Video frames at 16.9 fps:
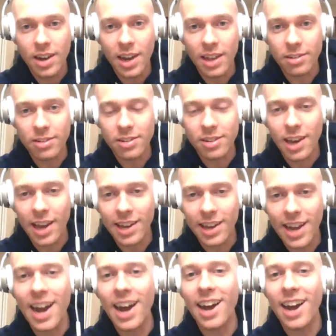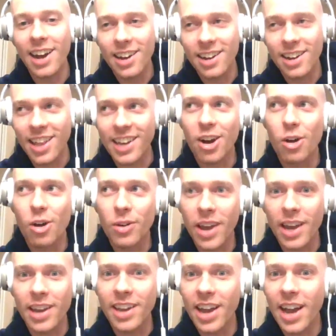and they're just like, like,
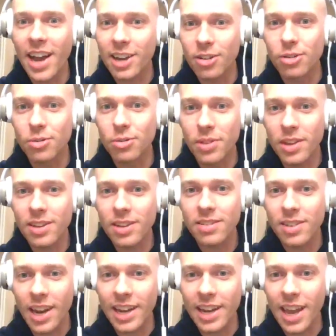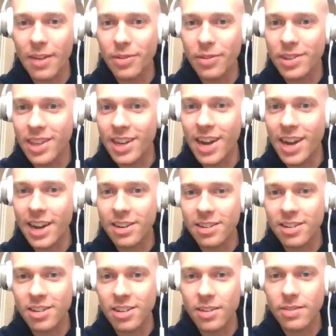okay, yeah, I can do this. And like everything kind
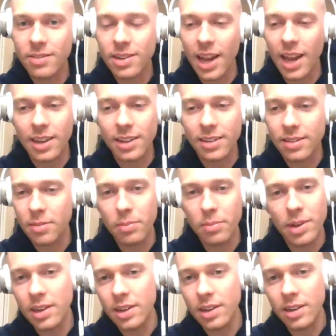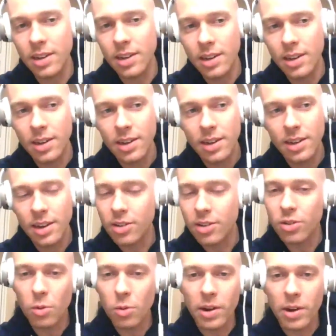of shifts. Like to me,
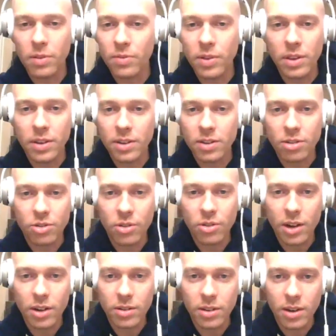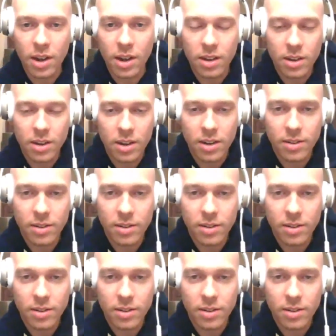there's no better feeling as a trainer than that.